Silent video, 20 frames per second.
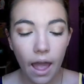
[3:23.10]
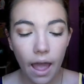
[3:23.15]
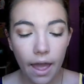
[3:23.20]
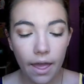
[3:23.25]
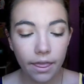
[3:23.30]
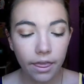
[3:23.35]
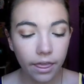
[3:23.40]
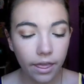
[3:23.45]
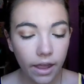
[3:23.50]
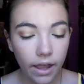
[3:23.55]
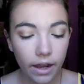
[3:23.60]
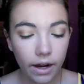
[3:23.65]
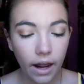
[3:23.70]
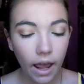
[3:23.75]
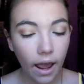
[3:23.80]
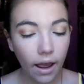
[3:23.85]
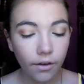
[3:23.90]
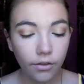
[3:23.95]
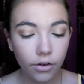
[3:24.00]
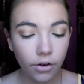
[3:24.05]
And then
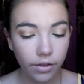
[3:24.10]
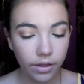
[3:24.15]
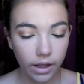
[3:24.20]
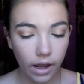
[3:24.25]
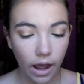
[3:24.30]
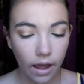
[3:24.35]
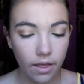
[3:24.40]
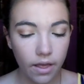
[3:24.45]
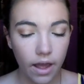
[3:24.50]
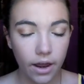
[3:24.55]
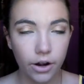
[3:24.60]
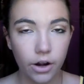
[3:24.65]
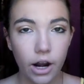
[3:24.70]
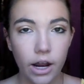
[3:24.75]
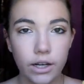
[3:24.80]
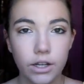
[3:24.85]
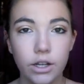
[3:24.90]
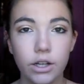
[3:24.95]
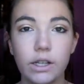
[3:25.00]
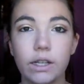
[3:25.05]
after the eyeliner,
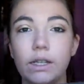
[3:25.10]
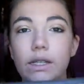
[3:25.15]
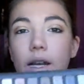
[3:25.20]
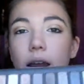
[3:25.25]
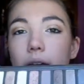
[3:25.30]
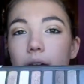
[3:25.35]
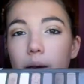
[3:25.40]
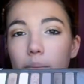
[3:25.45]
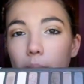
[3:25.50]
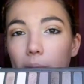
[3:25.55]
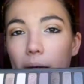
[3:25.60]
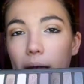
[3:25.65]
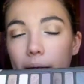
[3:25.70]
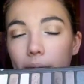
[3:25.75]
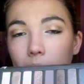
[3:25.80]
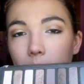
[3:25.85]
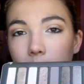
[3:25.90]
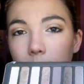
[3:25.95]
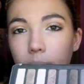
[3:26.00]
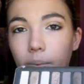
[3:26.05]
I took Snake
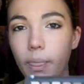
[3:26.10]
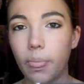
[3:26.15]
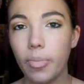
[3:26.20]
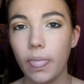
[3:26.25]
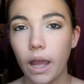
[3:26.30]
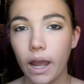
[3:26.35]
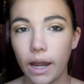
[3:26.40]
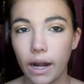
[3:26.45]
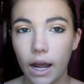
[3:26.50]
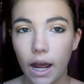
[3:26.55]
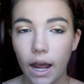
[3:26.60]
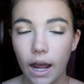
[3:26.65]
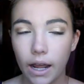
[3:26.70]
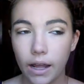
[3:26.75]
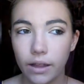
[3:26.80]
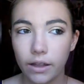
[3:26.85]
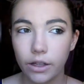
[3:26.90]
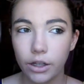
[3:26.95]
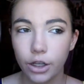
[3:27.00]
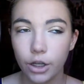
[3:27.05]
Bite and
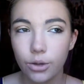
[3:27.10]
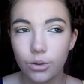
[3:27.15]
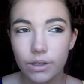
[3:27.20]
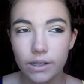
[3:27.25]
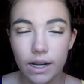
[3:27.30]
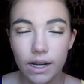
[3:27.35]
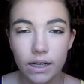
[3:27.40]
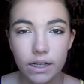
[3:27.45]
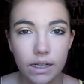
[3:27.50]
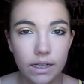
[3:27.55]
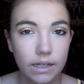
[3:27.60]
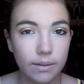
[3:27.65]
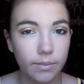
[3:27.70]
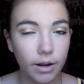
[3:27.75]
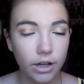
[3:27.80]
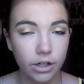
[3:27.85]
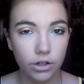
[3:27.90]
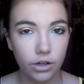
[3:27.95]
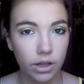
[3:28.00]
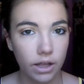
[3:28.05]
I used it to
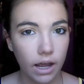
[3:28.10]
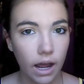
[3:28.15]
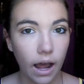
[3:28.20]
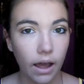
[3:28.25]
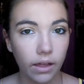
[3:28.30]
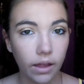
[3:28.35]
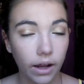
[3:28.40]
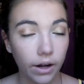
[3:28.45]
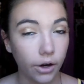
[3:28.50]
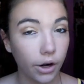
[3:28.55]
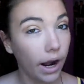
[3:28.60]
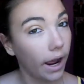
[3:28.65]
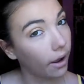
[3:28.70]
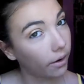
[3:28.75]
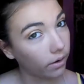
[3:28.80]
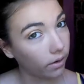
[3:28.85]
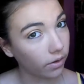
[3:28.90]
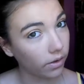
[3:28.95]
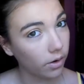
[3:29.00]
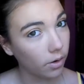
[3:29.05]
smudge the eyeliner
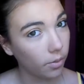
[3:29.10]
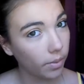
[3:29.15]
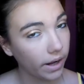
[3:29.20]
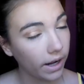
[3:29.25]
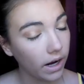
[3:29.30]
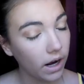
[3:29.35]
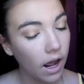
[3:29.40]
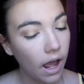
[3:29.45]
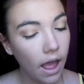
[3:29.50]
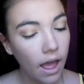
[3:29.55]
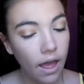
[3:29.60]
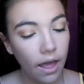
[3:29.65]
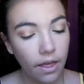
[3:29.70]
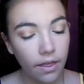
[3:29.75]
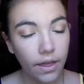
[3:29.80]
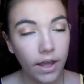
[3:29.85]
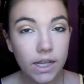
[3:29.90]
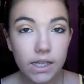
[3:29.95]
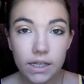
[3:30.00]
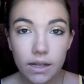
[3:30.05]
out a little bit.
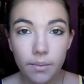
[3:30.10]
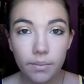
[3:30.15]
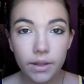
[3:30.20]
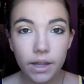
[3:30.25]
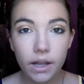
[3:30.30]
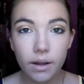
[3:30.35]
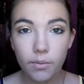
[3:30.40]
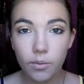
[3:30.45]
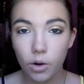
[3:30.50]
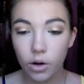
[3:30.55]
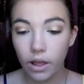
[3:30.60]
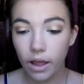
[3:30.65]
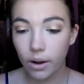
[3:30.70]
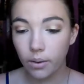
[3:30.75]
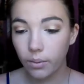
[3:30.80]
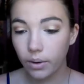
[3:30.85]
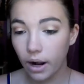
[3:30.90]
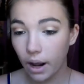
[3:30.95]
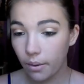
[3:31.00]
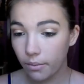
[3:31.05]
That's something more
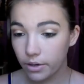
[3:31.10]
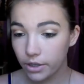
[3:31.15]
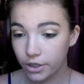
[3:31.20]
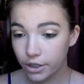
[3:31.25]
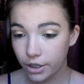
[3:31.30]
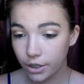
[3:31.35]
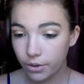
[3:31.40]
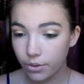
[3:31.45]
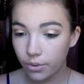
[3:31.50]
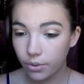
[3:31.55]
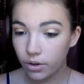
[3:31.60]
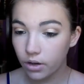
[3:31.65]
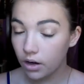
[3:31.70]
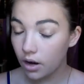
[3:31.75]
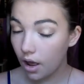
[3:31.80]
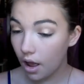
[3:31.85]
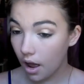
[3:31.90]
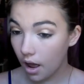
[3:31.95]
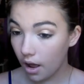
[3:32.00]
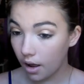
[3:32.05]
like what I would do
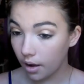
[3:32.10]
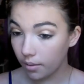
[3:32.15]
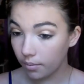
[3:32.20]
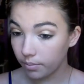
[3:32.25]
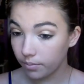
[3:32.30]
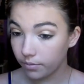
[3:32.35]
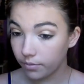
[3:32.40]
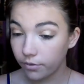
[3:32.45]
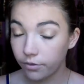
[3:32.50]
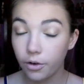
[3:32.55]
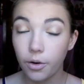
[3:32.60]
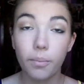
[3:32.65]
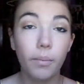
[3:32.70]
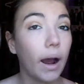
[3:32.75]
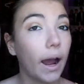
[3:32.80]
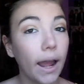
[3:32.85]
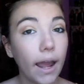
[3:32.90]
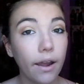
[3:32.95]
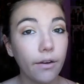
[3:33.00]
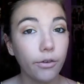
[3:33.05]
for
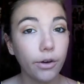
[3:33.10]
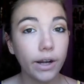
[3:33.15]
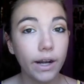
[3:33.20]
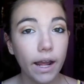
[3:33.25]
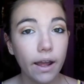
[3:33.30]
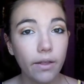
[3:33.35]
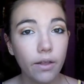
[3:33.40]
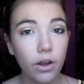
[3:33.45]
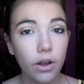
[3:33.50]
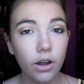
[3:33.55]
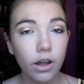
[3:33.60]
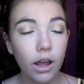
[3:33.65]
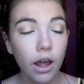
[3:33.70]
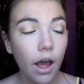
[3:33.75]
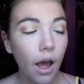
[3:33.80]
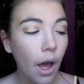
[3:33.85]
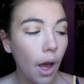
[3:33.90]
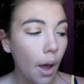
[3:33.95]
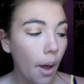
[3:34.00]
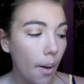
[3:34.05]
my everyday look,
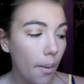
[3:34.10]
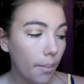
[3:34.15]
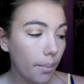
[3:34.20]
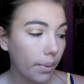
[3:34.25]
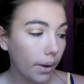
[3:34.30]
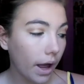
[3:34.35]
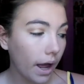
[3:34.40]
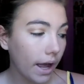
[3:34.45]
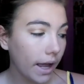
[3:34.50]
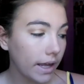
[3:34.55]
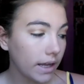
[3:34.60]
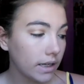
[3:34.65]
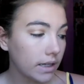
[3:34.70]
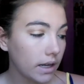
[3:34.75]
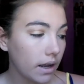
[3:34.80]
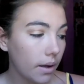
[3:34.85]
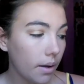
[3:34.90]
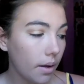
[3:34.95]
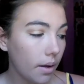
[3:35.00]
but